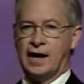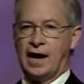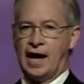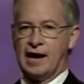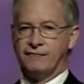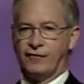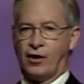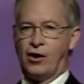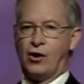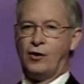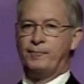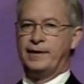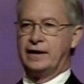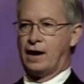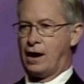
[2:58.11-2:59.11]
have all
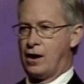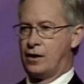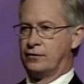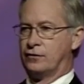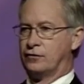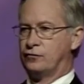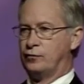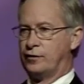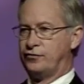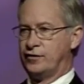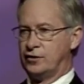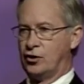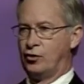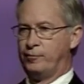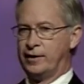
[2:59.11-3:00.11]
been honored with the
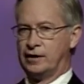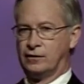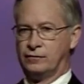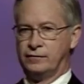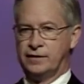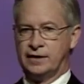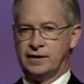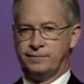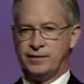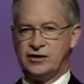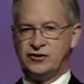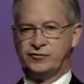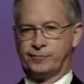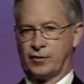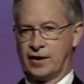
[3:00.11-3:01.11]
Nobel
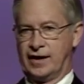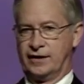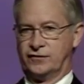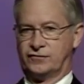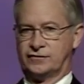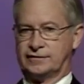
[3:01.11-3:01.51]
Peace Prize.